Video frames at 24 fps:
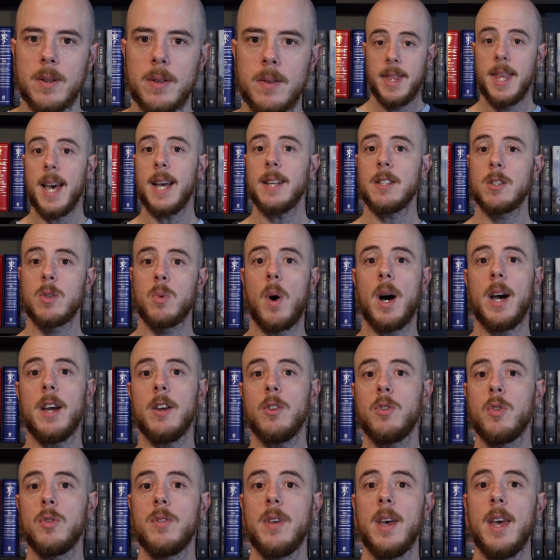That's why
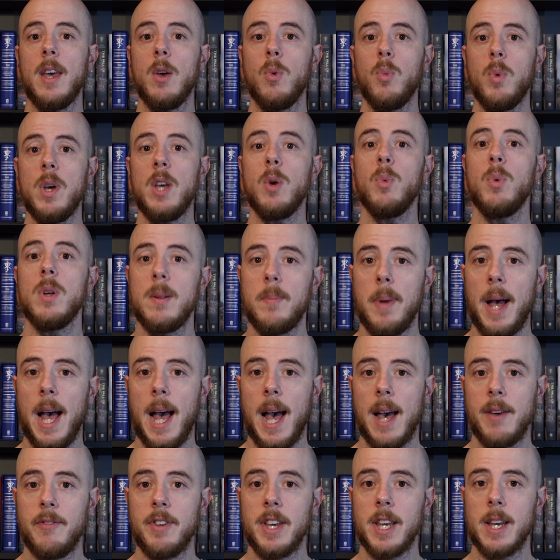today we will be
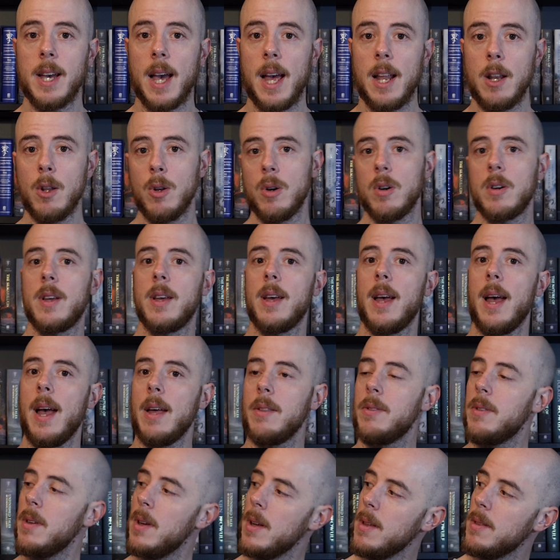having a look
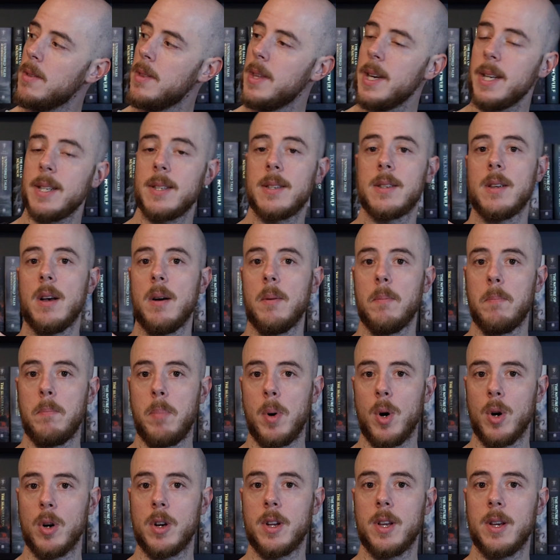at this
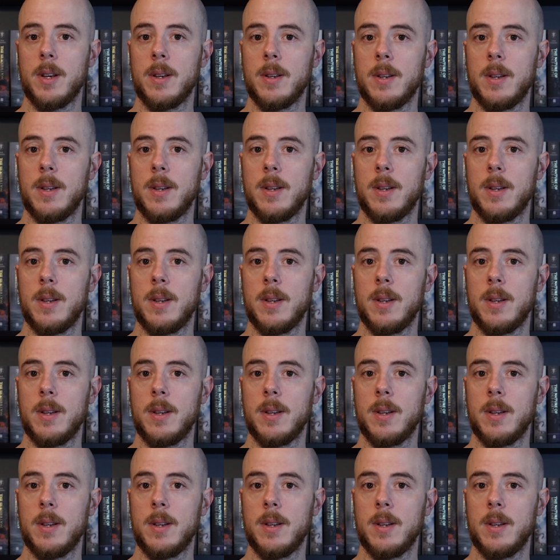book,